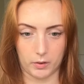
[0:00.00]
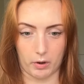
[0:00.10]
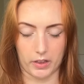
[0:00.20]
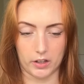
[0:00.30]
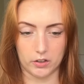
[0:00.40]

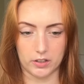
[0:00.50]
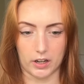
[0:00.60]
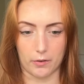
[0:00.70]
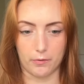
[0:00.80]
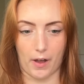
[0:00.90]
that looks like
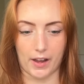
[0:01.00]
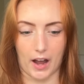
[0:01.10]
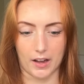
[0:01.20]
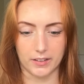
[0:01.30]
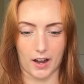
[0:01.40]
a fake
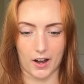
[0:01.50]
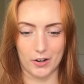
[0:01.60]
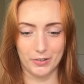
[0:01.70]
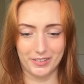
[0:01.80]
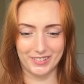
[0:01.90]
ass
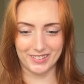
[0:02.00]
house.